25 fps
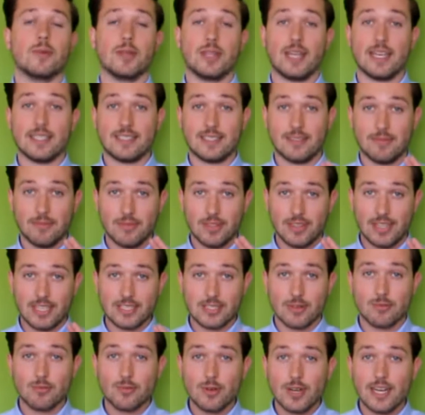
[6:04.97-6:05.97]
But
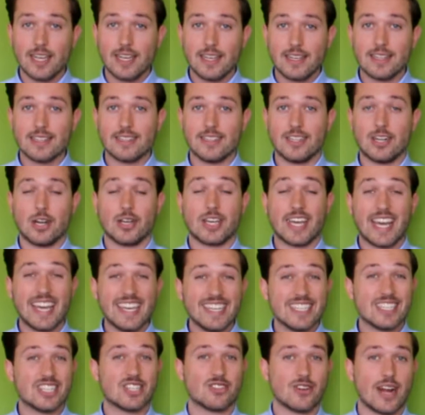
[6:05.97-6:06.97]
there's a really
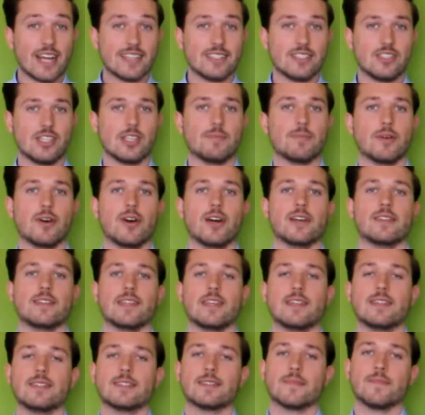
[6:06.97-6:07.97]
key strategy
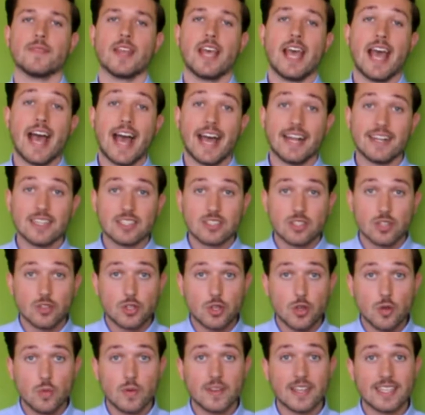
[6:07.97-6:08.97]
behind this, and it's to
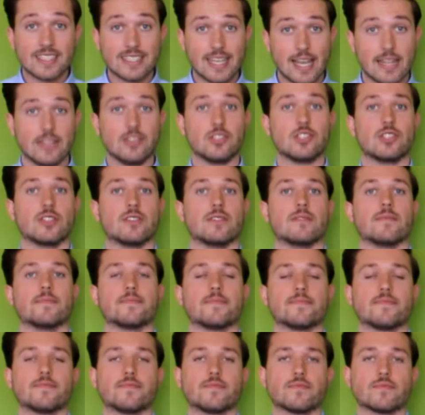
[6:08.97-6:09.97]
do with attention.
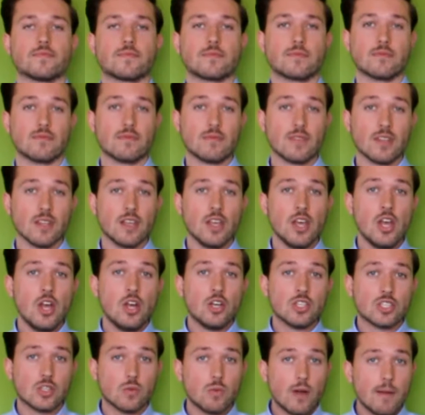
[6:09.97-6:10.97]

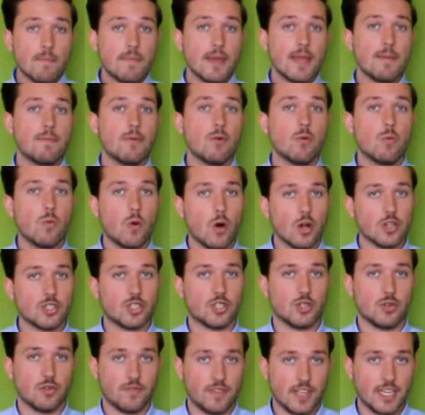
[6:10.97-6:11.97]
So when people
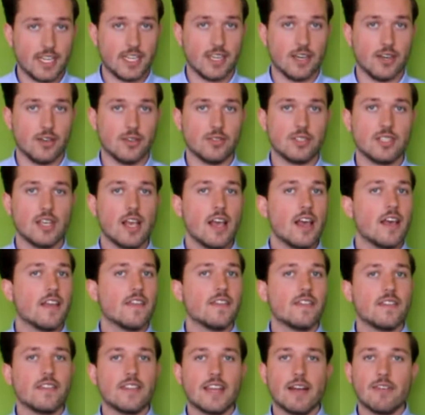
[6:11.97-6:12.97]
watch your videos,
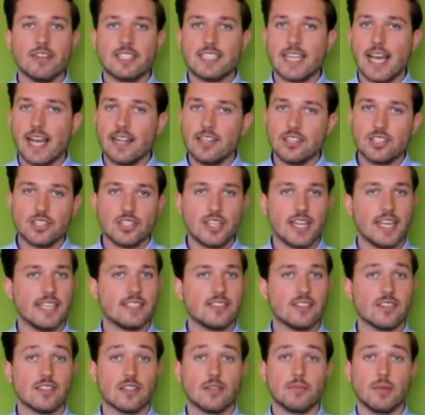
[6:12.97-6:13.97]
their attention
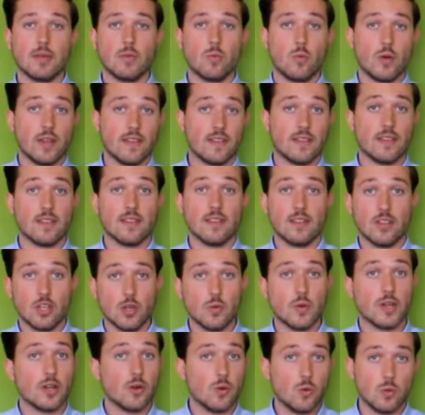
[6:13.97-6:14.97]
isn't going to be with
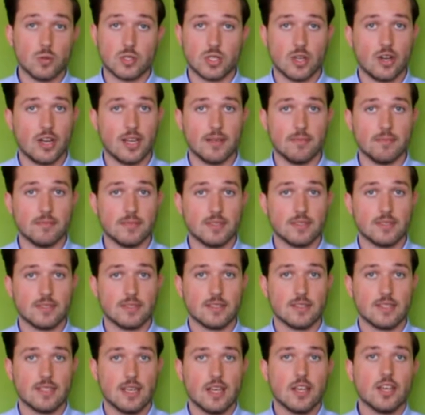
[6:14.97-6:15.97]
you at all times.
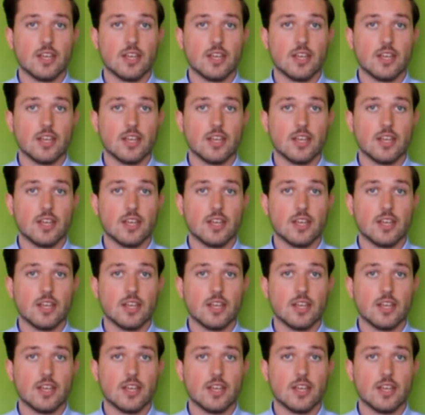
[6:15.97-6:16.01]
